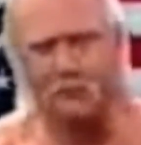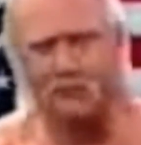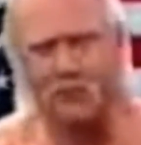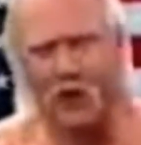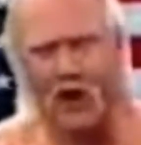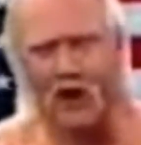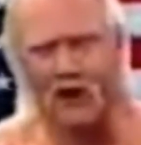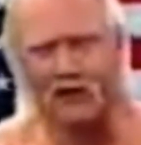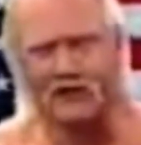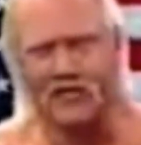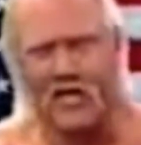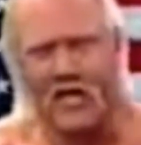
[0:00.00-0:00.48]
say
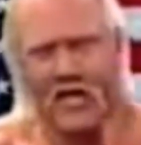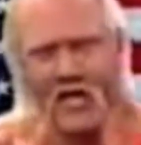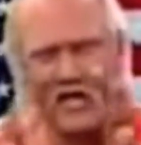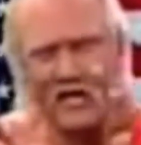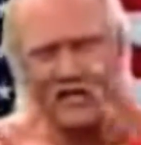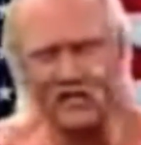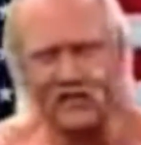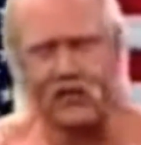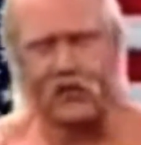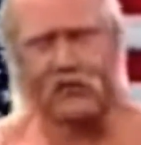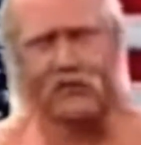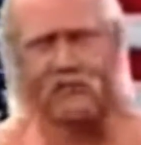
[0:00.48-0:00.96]
your prayers,
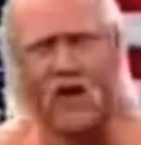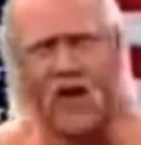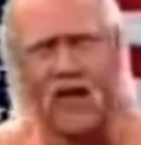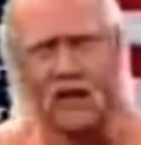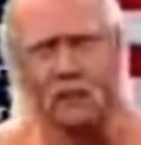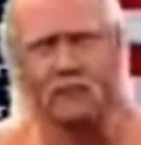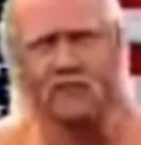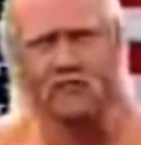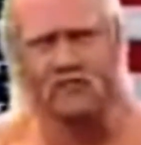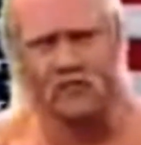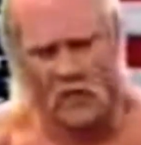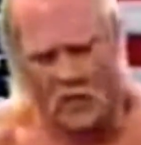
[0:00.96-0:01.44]
eat your
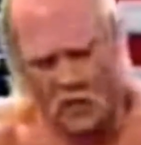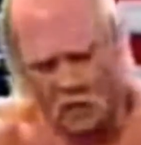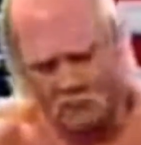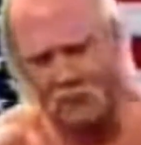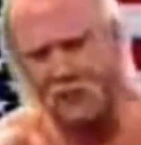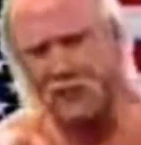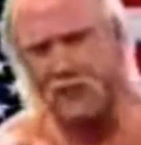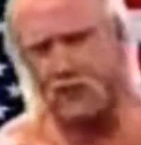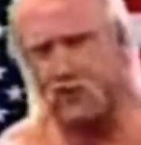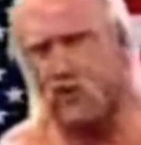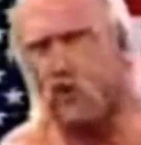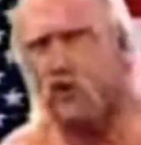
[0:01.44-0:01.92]
vitamins,
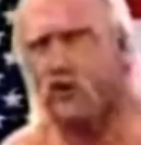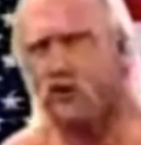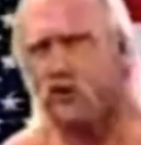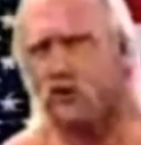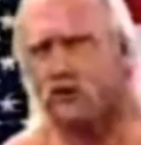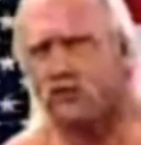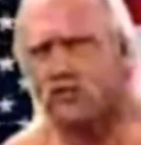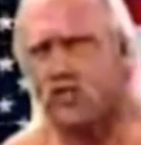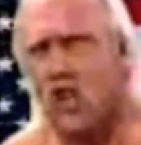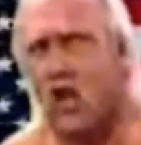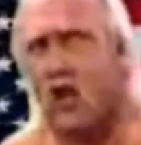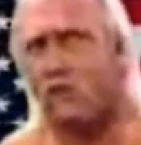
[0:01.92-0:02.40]
be
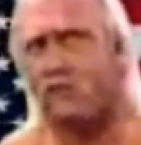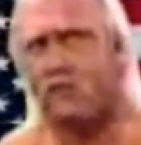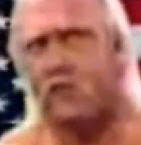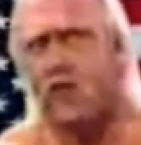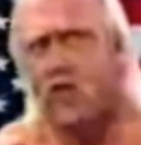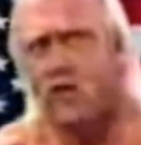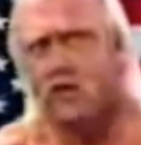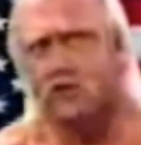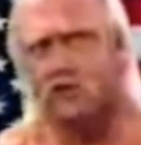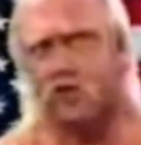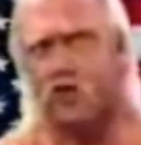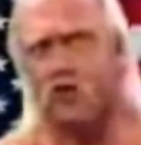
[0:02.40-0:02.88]
true to
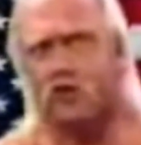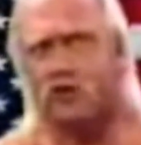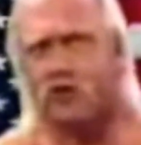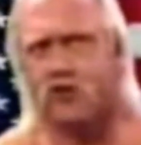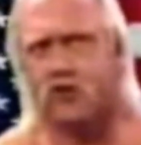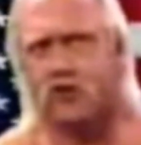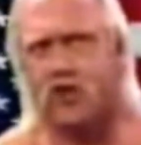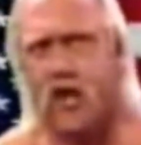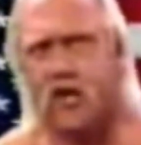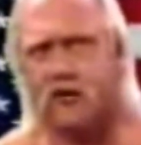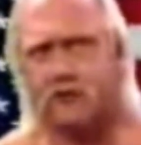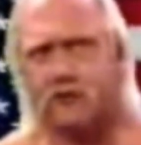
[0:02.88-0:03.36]
yourself,
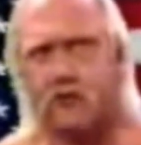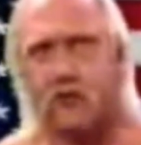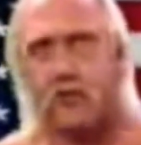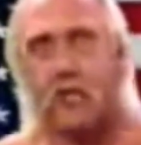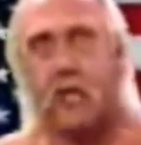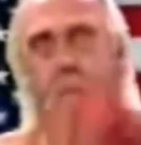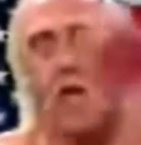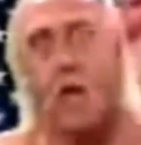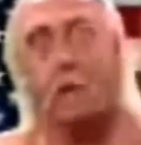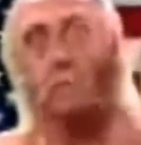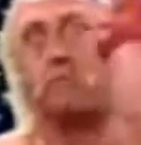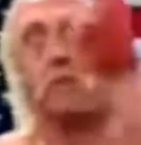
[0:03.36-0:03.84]
true to your
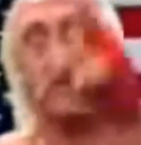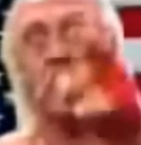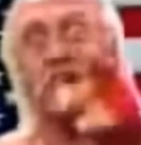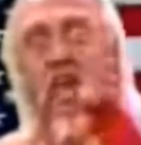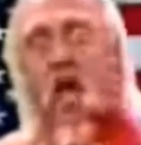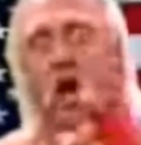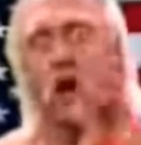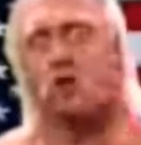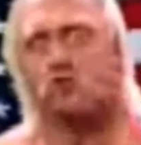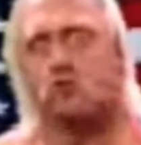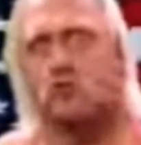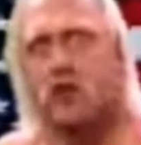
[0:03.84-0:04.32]
country,
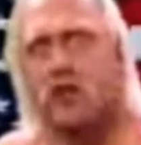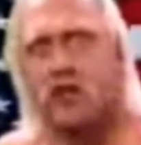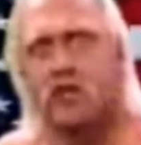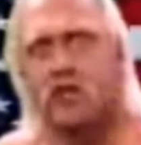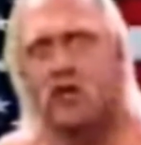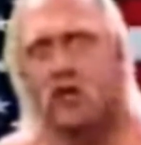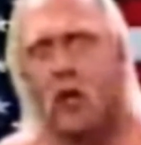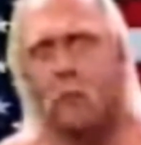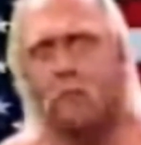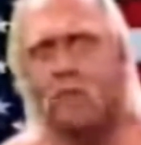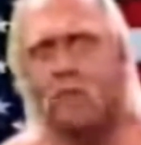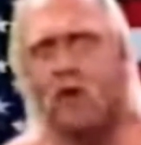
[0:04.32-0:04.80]
be a
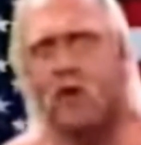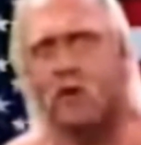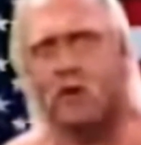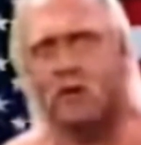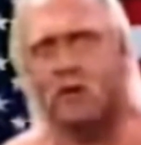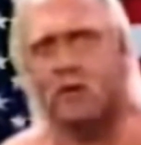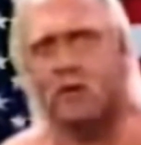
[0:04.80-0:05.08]
real